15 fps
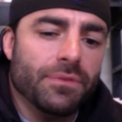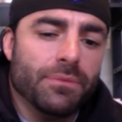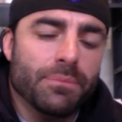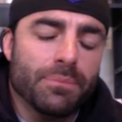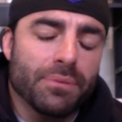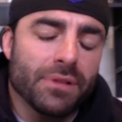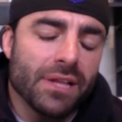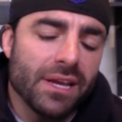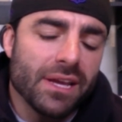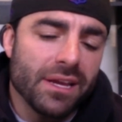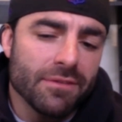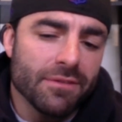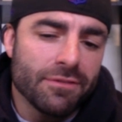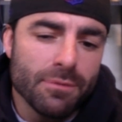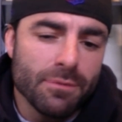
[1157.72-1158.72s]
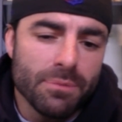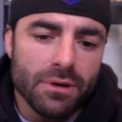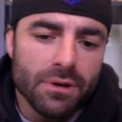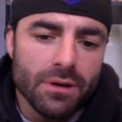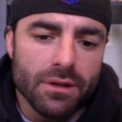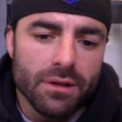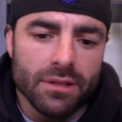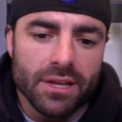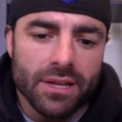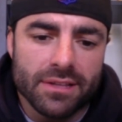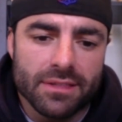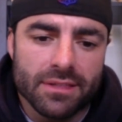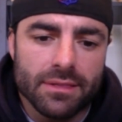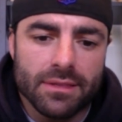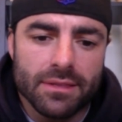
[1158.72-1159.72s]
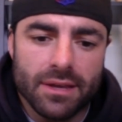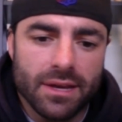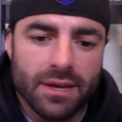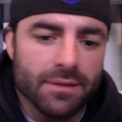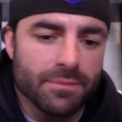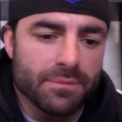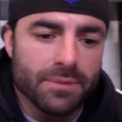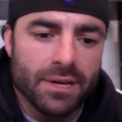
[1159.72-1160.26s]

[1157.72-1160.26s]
playing football like out of